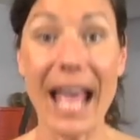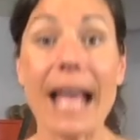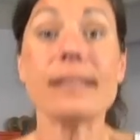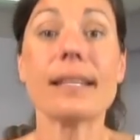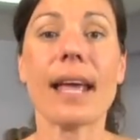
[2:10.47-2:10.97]

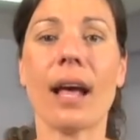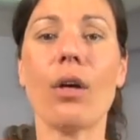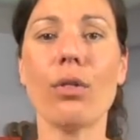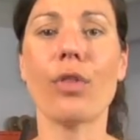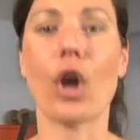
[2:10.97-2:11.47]
And
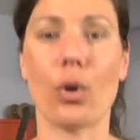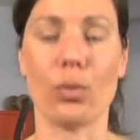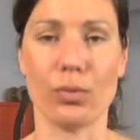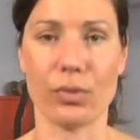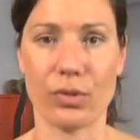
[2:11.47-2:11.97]
tell
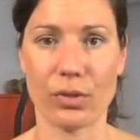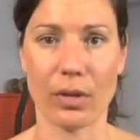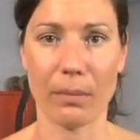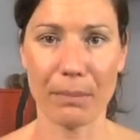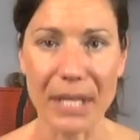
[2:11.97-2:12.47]
those
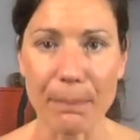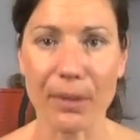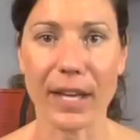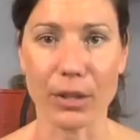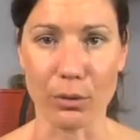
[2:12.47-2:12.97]
people
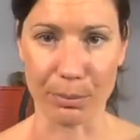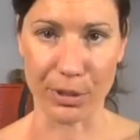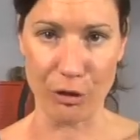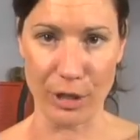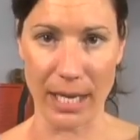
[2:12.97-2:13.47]
that you
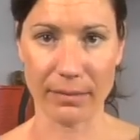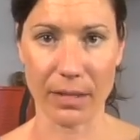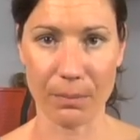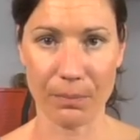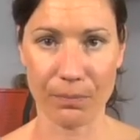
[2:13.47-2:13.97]
appreciate them.